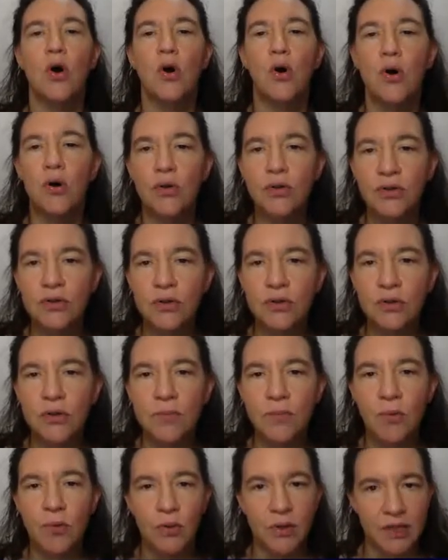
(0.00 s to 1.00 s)
Also, the
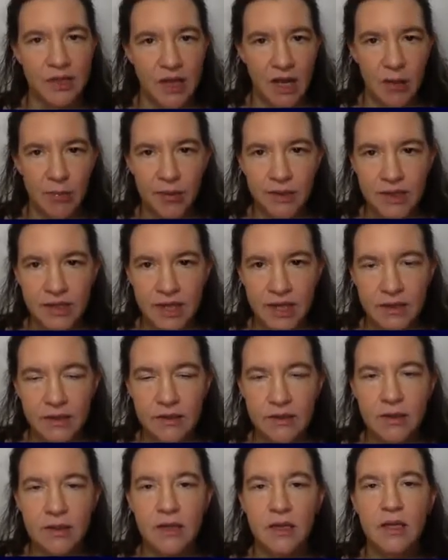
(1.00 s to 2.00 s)
Polich-Hellman
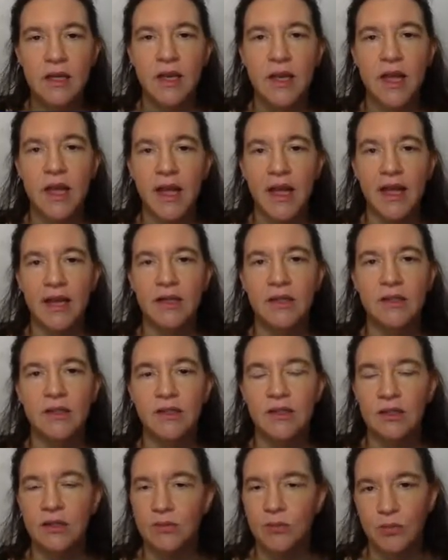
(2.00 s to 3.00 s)
does, and
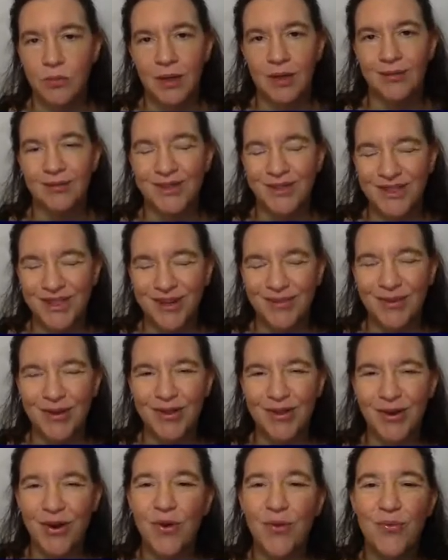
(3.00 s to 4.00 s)
well, it's going to be
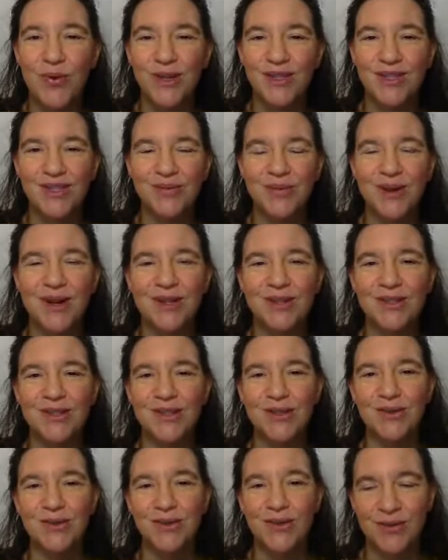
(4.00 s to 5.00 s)
on the homeworks as well,
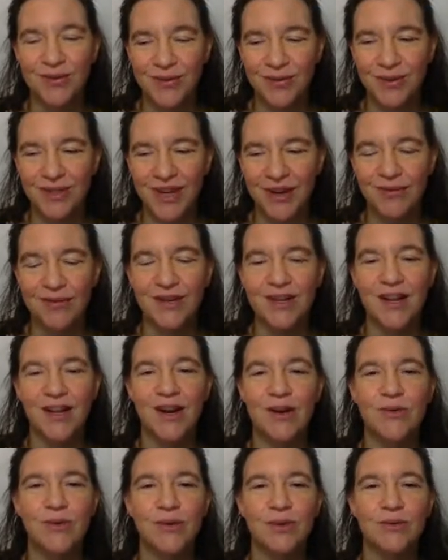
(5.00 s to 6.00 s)
so you're definitely going
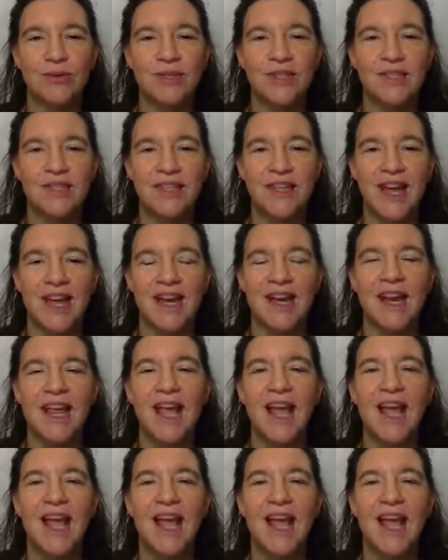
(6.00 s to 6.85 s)
to look through this again.